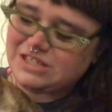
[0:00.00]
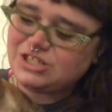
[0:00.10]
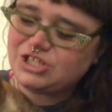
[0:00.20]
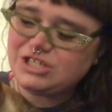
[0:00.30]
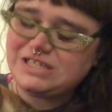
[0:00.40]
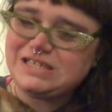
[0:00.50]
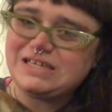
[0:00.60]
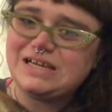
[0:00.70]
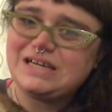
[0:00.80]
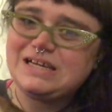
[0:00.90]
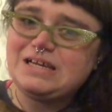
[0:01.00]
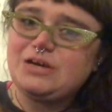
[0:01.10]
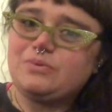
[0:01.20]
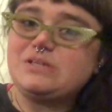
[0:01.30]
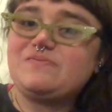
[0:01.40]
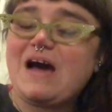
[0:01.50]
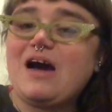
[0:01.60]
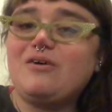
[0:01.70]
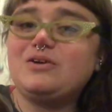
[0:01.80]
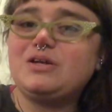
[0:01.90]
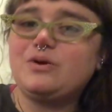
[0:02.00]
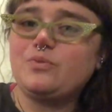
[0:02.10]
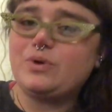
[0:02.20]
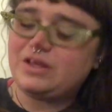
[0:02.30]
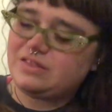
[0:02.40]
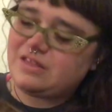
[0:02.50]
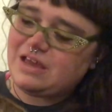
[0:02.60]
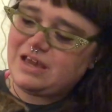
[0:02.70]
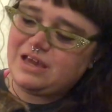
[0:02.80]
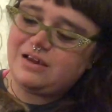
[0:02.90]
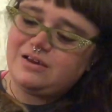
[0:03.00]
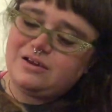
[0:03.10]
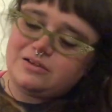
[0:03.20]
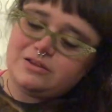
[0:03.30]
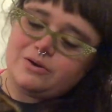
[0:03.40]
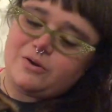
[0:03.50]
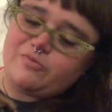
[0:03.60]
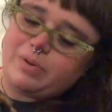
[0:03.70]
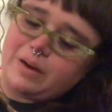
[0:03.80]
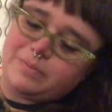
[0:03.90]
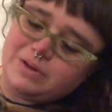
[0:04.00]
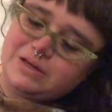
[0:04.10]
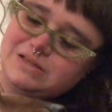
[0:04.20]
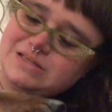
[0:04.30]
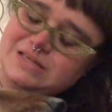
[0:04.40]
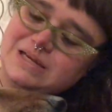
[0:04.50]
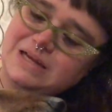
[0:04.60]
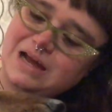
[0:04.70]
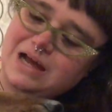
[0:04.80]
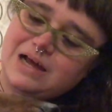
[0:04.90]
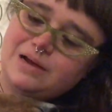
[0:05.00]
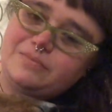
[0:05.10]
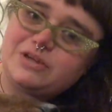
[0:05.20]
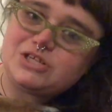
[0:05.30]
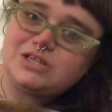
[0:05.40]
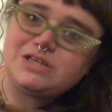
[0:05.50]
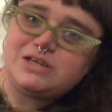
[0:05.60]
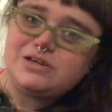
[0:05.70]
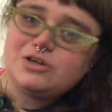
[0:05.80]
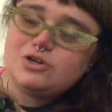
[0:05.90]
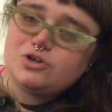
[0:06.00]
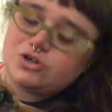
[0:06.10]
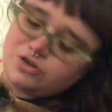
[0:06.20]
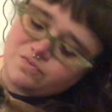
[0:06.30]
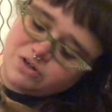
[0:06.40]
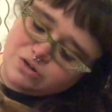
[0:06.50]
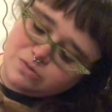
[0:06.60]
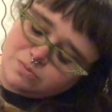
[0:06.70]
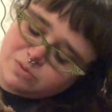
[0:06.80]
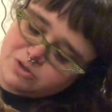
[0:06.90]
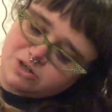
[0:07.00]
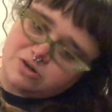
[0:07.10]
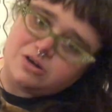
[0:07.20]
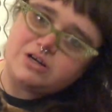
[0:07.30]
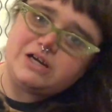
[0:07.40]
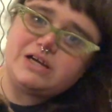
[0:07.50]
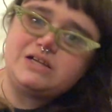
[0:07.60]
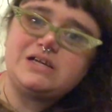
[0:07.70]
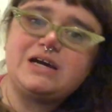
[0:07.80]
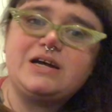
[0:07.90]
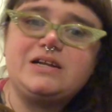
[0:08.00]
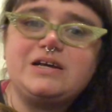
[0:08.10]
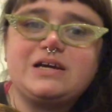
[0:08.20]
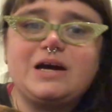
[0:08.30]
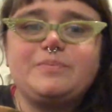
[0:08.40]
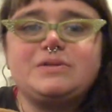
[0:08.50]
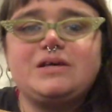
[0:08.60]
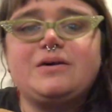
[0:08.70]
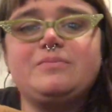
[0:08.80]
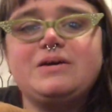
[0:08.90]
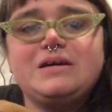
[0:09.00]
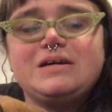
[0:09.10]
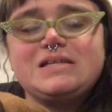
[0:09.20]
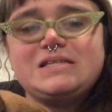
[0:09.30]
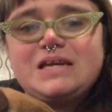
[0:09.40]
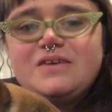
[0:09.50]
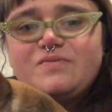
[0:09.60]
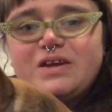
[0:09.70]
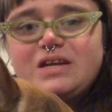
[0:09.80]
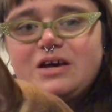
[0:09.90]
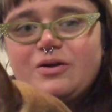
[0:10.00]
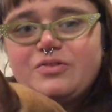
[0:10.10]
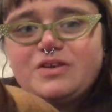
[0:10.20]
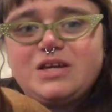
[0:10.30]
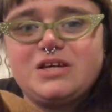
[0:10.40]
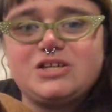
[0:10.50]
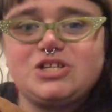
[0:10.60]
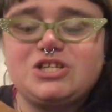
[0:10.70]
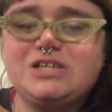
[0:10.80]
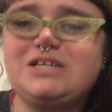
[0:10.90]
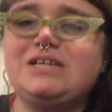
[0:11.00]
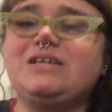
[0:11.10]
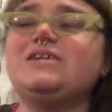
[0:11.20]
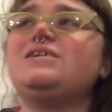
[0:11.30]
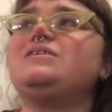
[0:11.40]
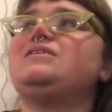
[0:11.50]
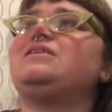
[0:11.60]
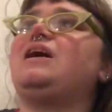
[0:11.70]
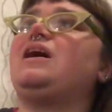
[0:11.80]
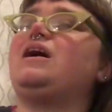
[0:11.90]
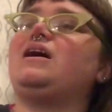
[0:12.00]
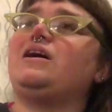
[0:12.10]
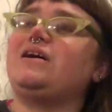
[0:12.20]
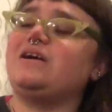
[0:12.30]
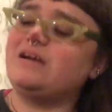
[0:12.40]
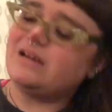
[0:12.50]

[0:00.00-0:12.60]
She was found with a litter of puppies that she was a very good mama dog and had kept them safe and healthy. She had